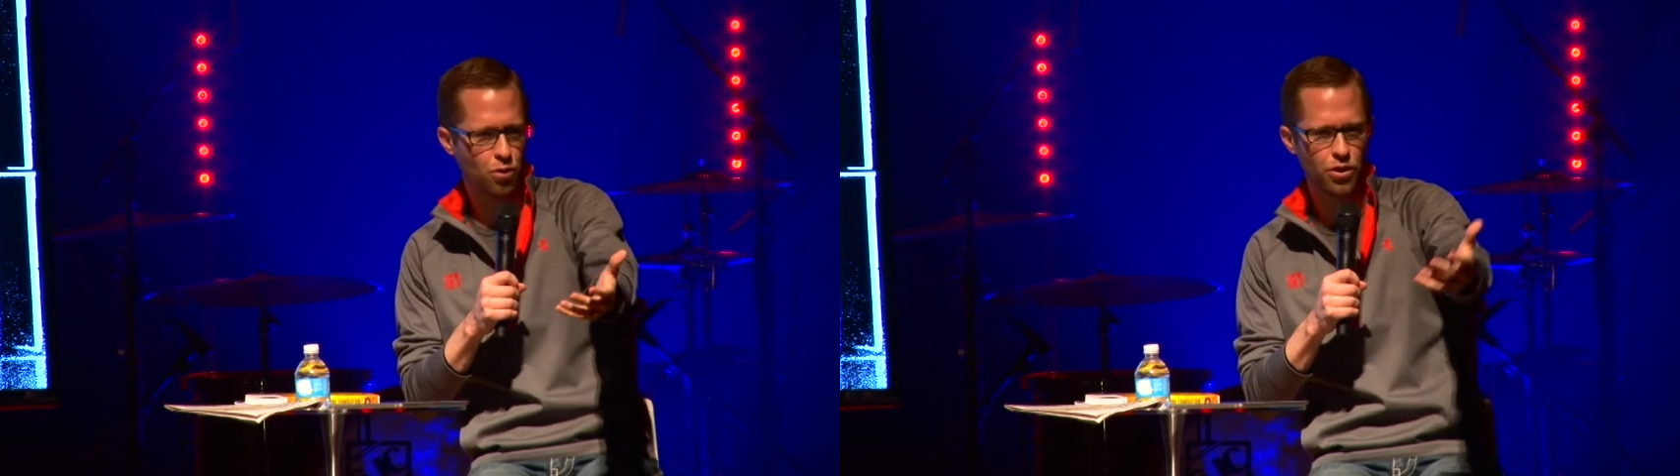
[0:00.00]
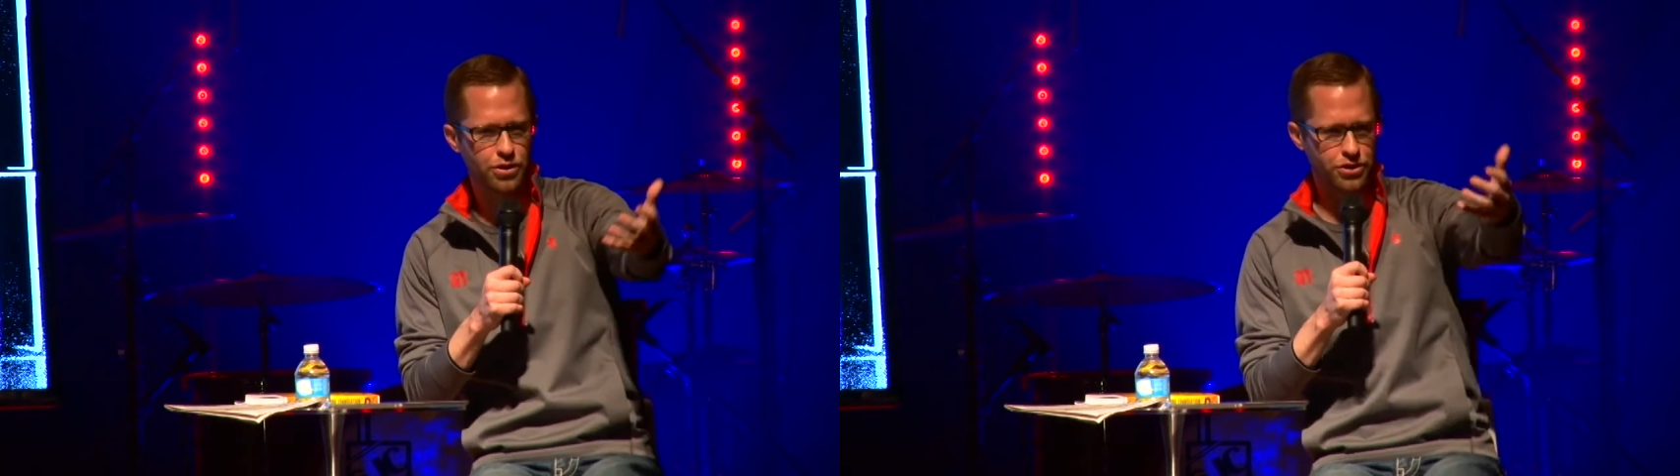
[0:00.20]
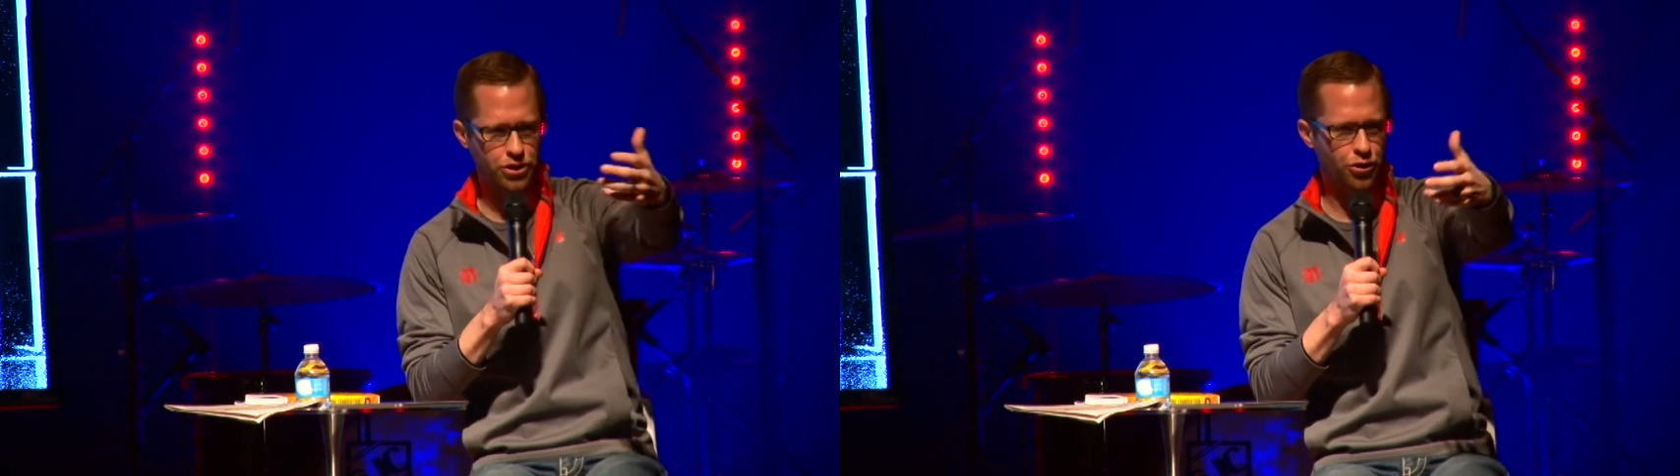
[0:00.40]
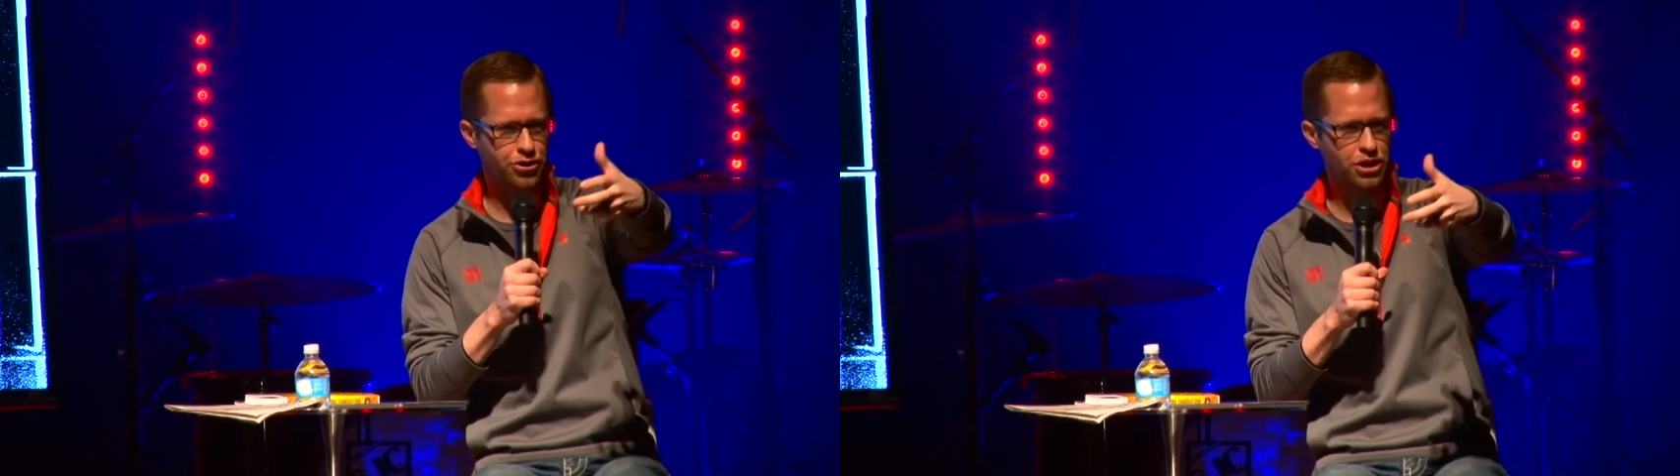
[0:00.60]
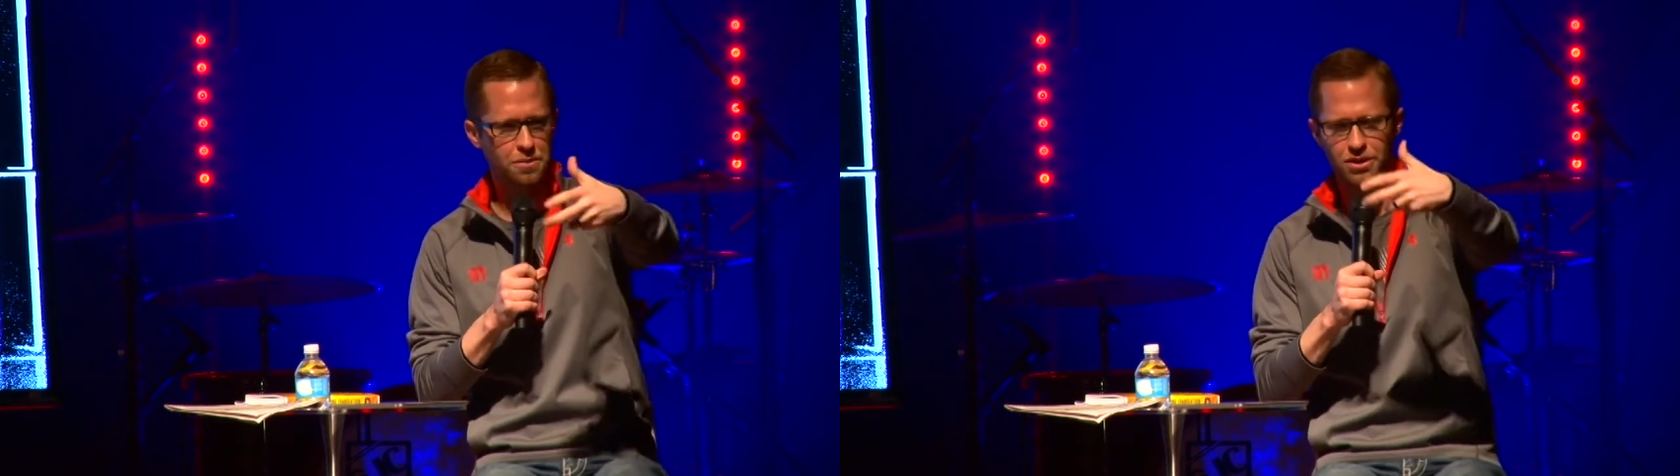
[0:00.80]
words,
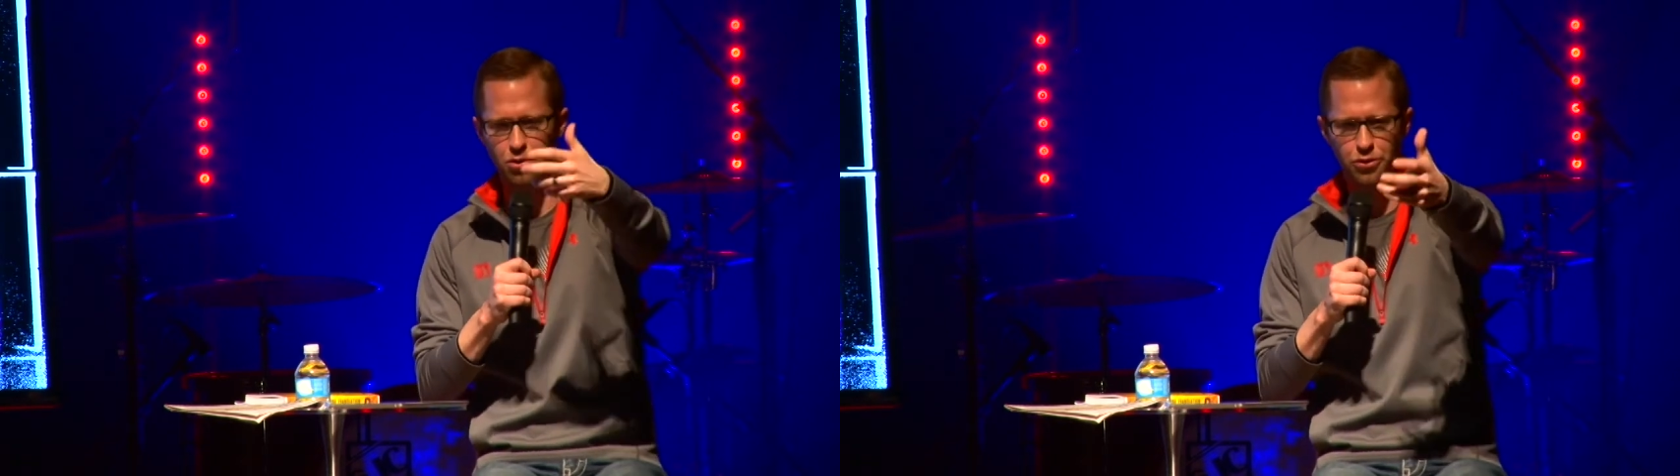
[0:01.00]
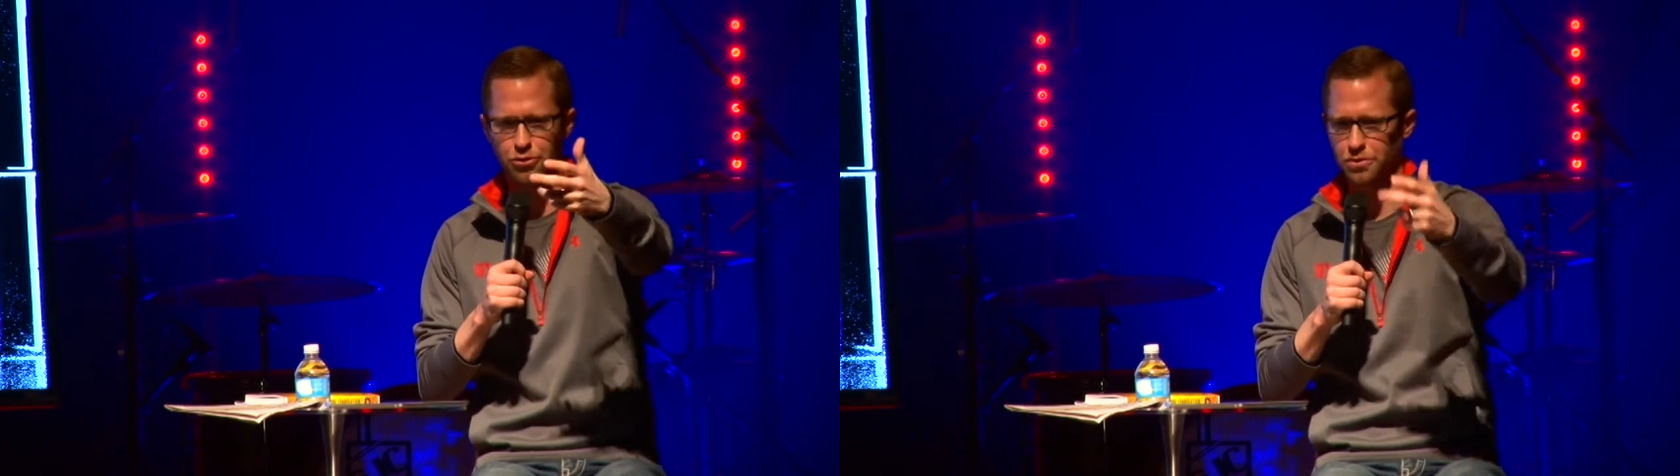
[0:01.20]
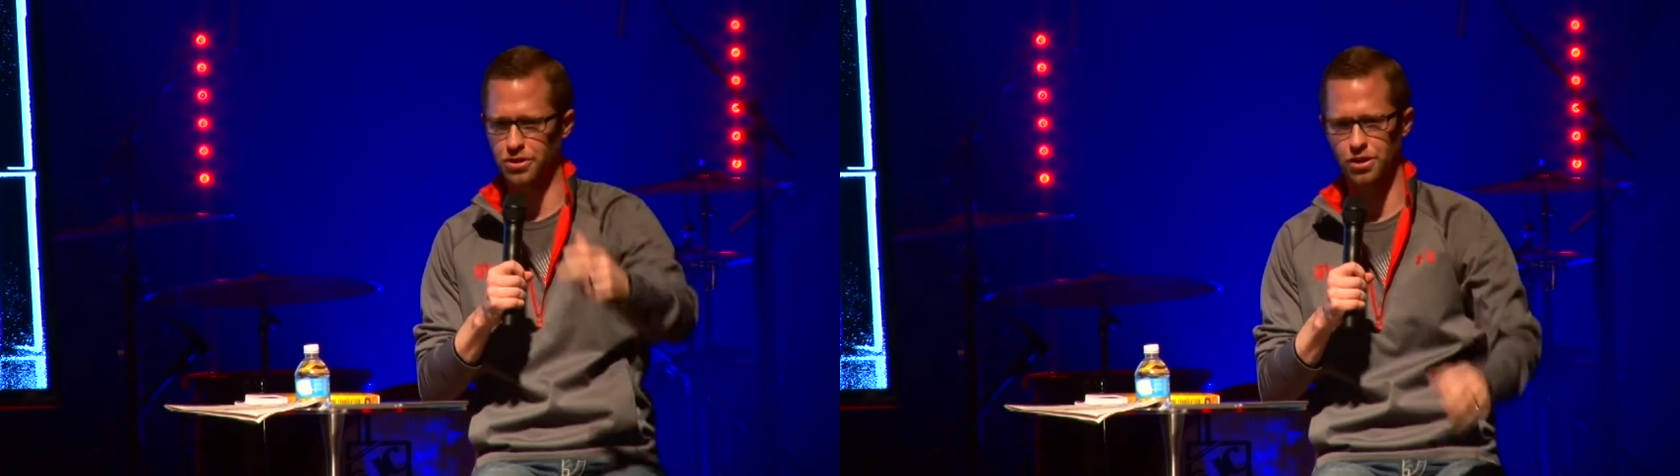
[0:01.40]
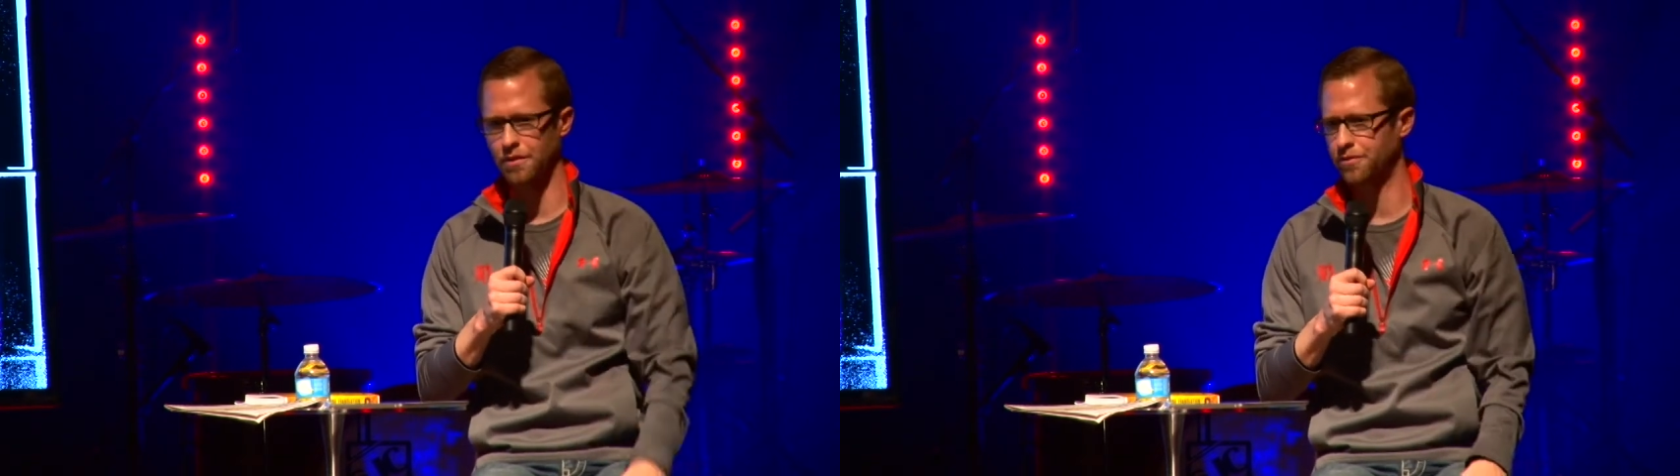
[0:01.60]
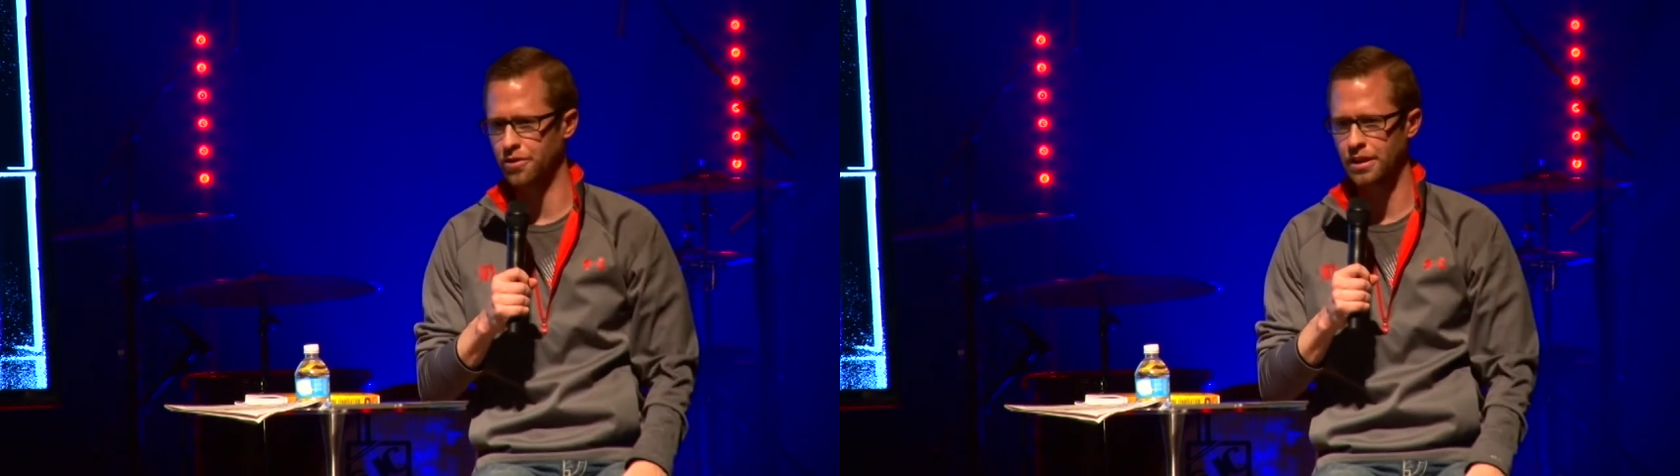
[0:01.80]
encouraging him. He's going through some
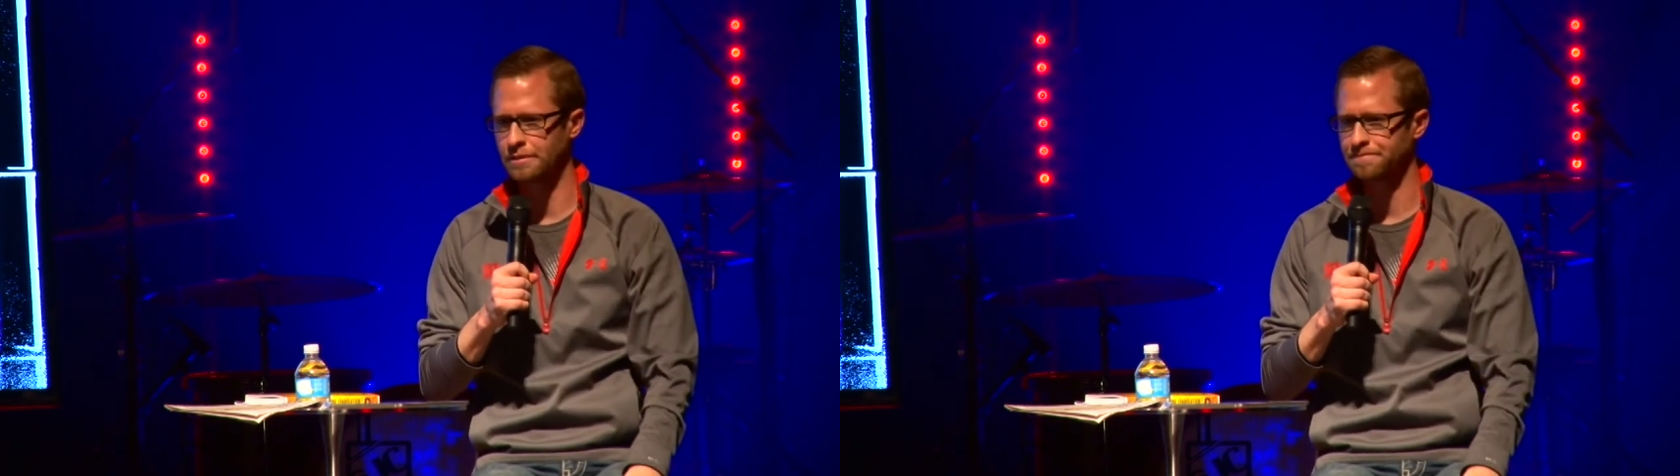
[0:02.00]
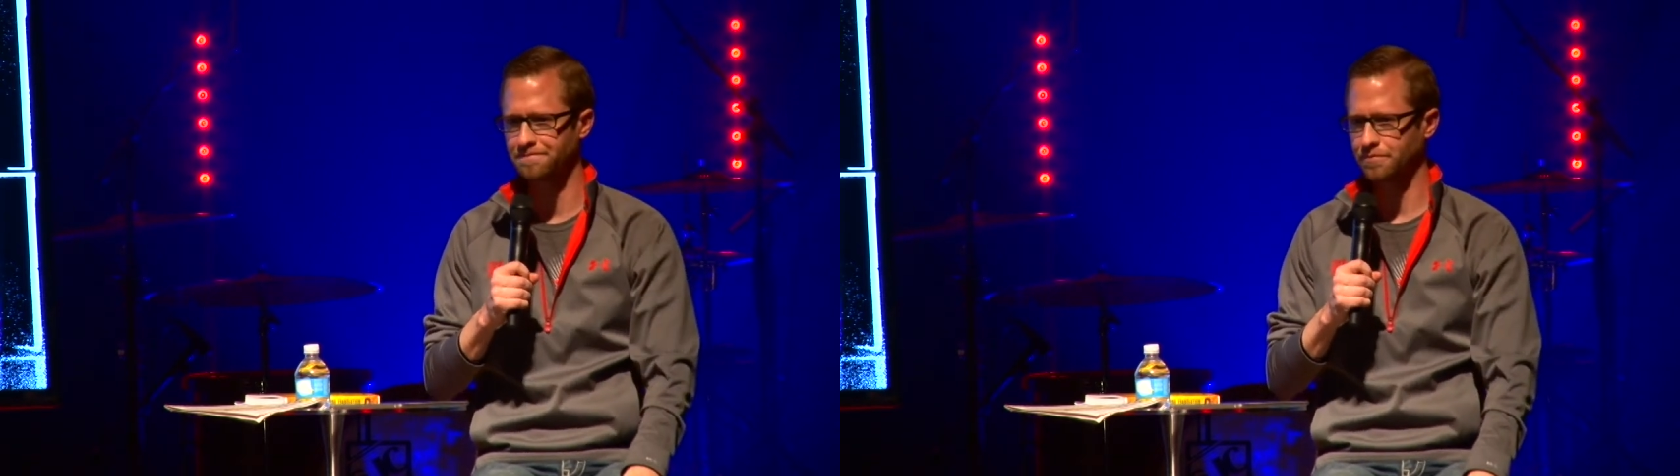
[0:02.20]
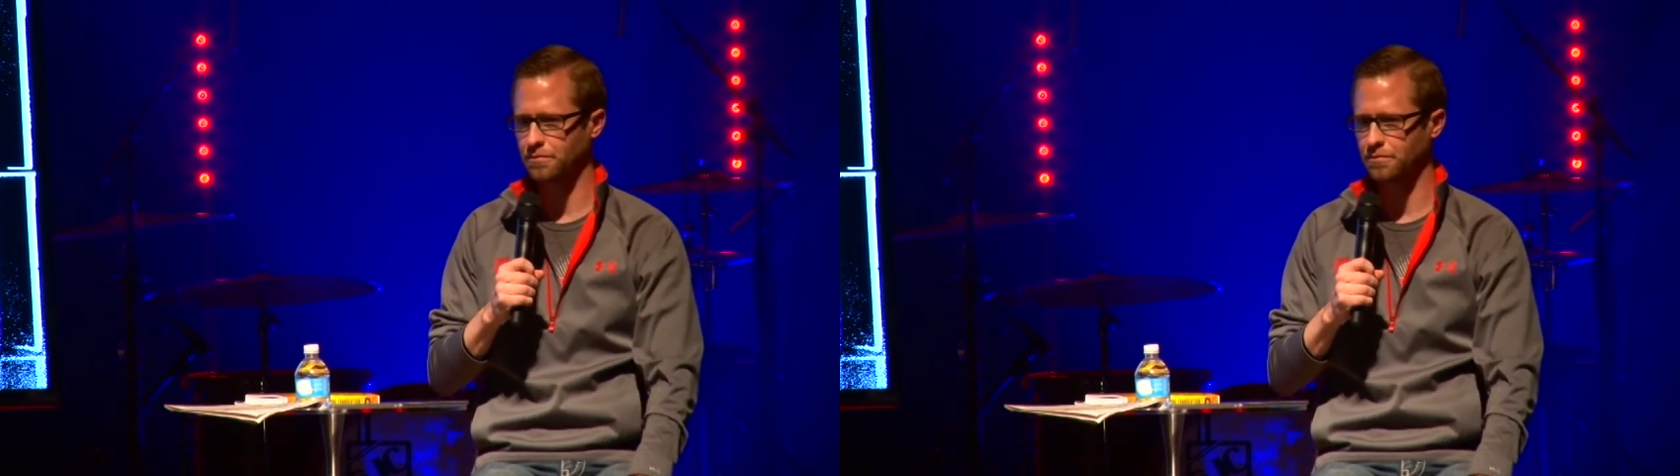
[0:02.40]
suffering,